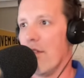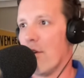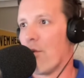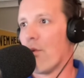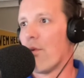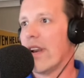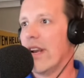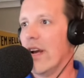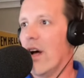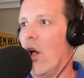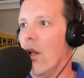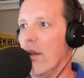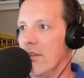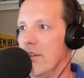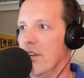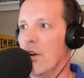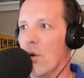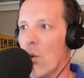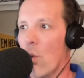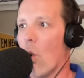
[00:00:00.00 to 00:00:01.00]
the real
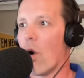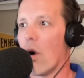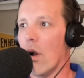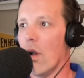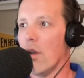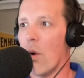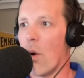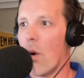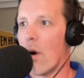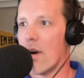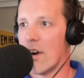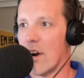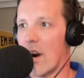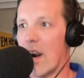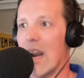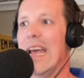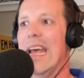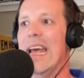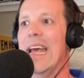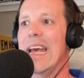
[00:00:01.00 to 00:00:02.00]
New World
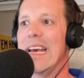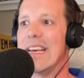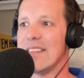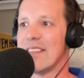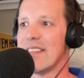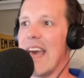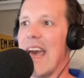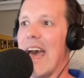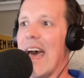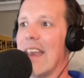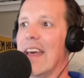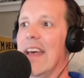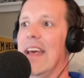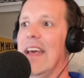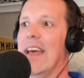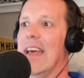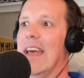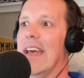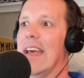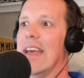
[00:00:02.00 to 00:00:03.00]
Order, is that
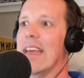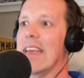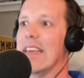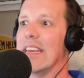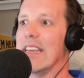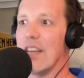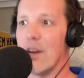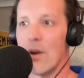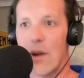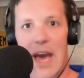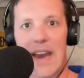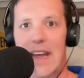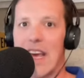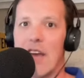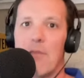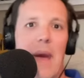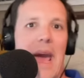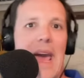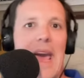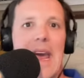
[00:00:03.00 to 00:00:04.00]
you got to
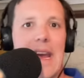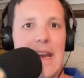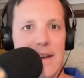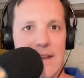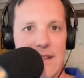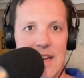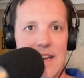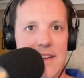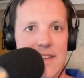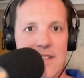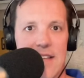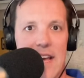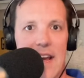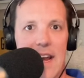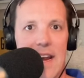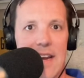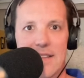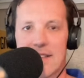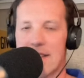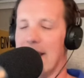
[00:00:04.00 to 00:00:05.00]
get paid these
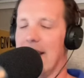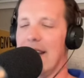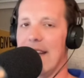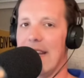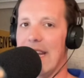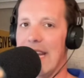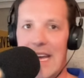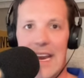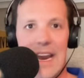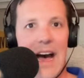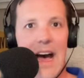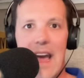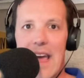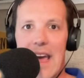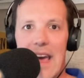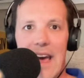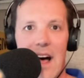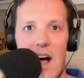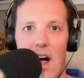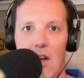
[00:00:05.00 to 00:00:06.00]
days.
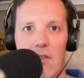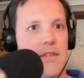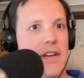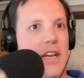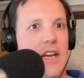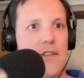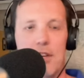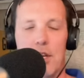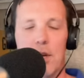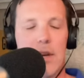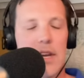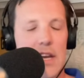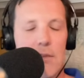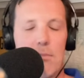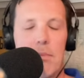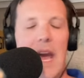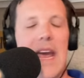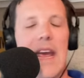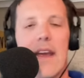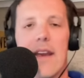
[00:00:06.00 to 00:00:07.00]
NIL, if you can
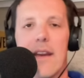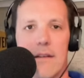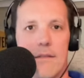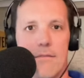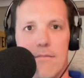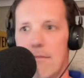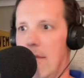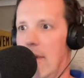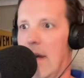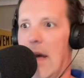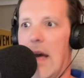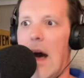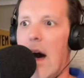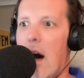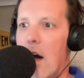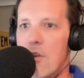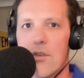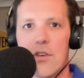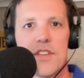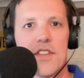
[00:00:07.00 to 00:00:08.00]
get paid
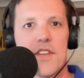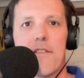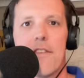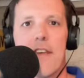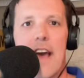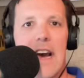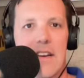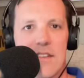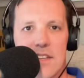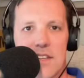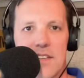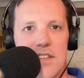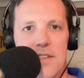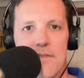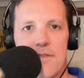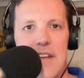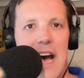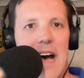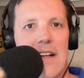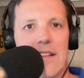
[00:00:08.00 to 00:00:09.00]
hundreds of thousands
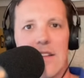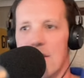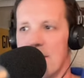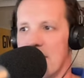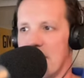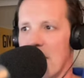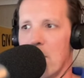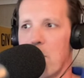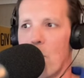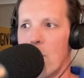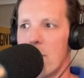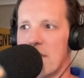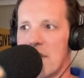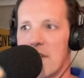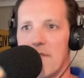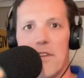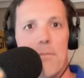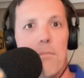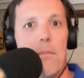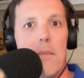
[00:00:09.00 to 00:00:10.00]
of dollars, upwards
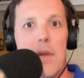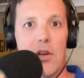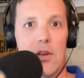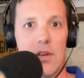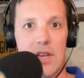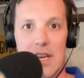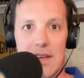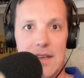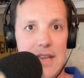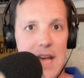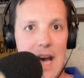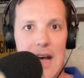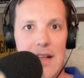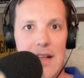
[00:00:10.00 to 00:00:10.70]
of $1 million,